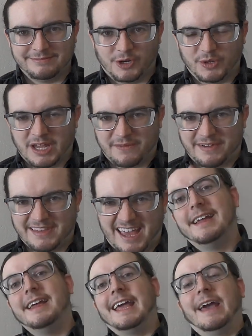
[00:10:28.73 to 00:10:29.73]
Hold off on
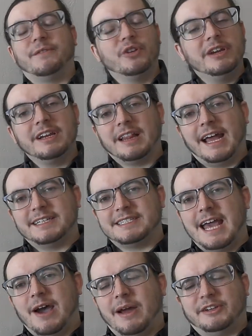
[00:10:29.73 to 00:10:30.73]
that. If you're in class
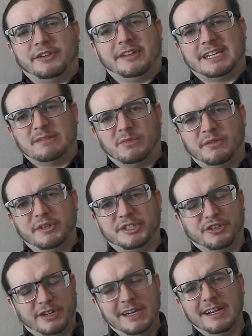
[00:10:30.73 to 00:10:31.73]
now, I turn the time over to
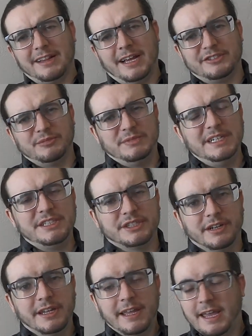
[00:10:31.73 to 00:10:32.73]
your in-classroom teacher.